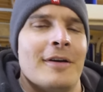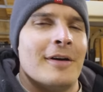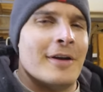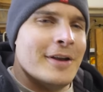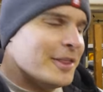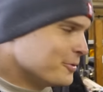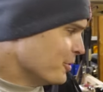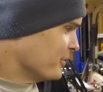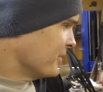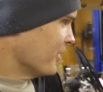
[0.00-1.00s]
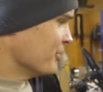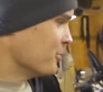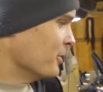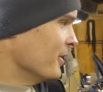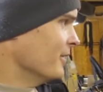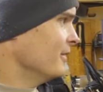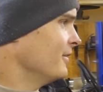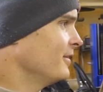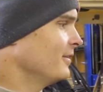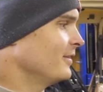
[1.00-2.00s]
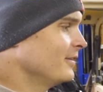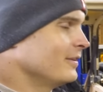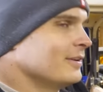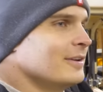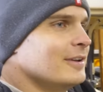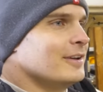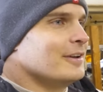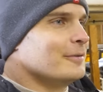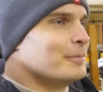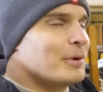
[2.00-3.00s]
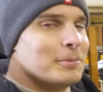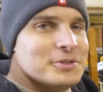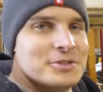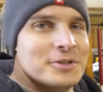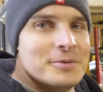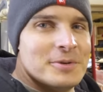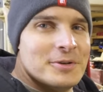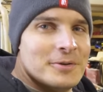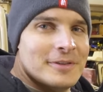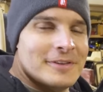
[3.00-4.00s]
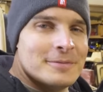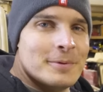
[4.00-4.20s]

All right, now that we know the tires spin, I probably shouldn't be doing this,